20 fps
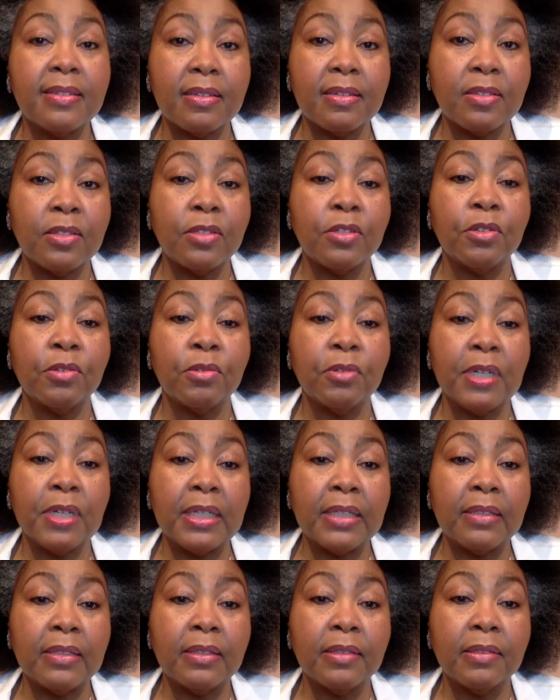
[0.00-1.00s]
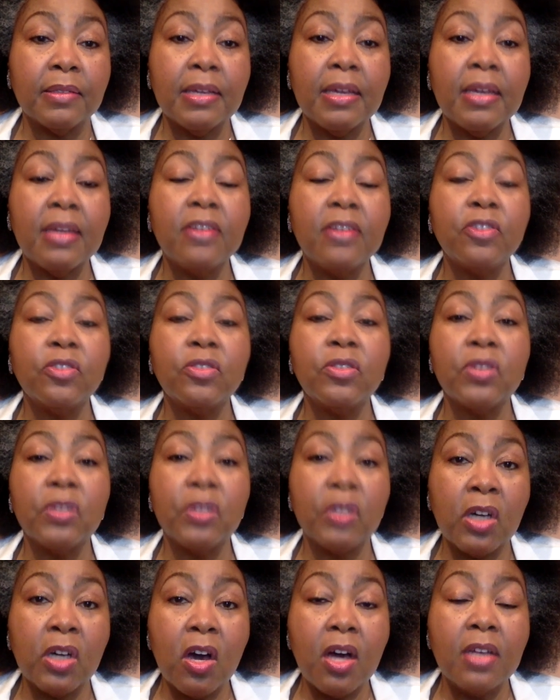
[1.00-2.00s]
it's doing is
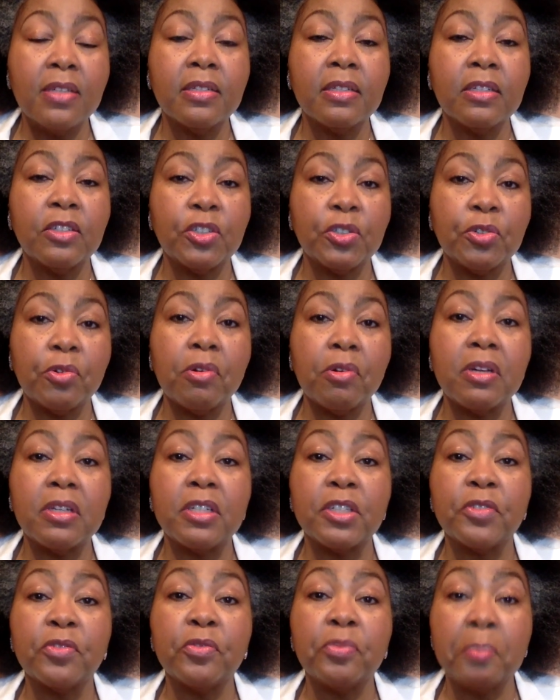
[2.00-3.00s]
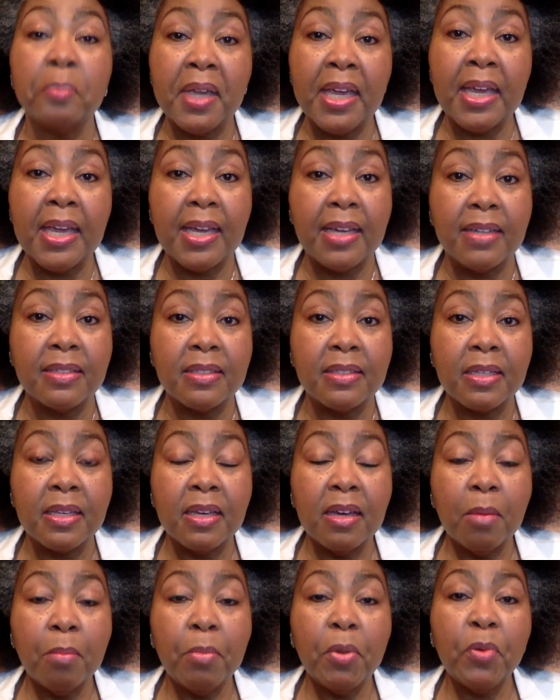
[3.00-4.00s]
causing a shortage of beds,
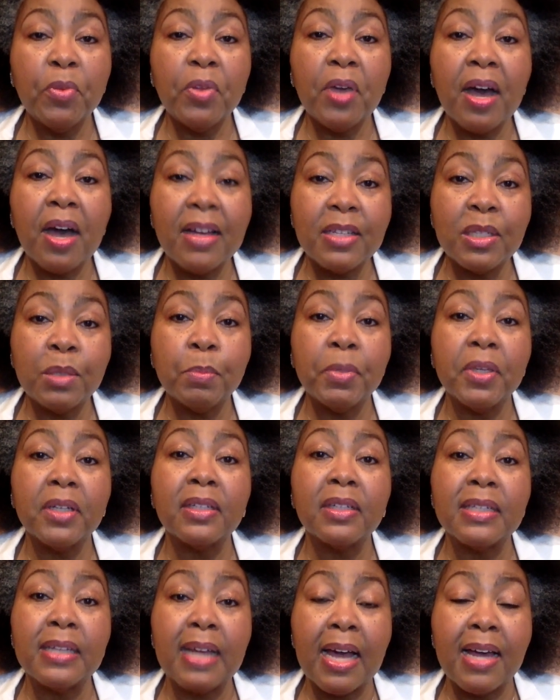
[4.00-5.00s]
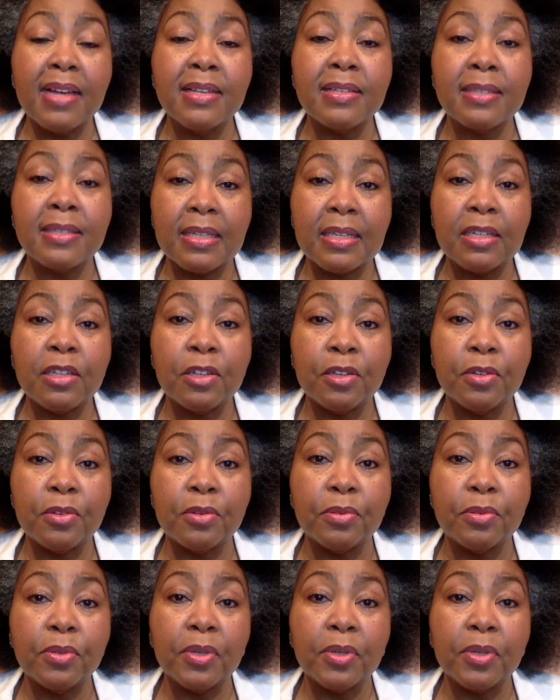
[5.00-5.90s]
both hospital and ICU.